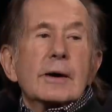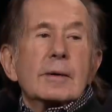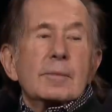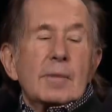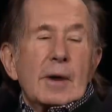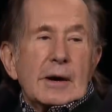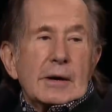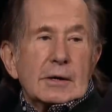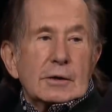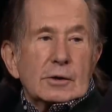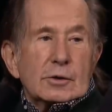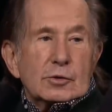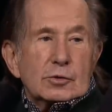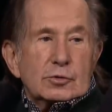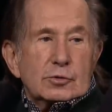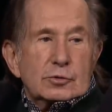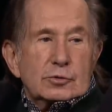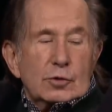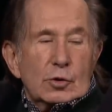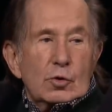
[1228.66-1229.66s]
am I going to
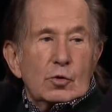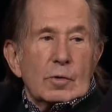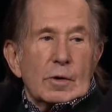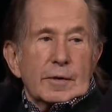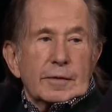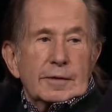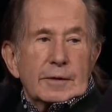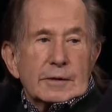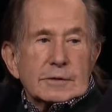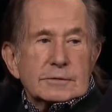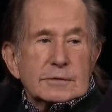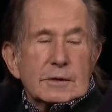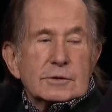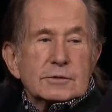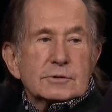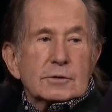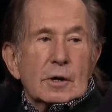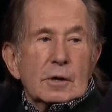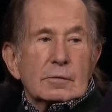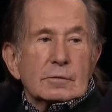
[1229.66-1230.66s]
do with this? It's
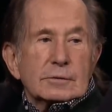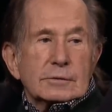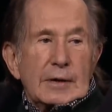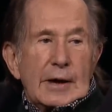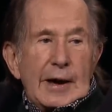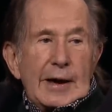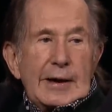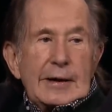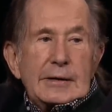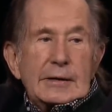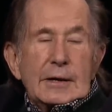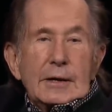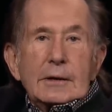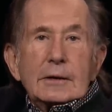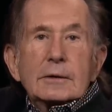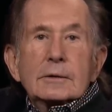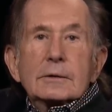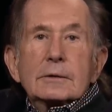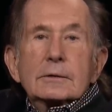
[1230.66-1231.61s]
so tiny.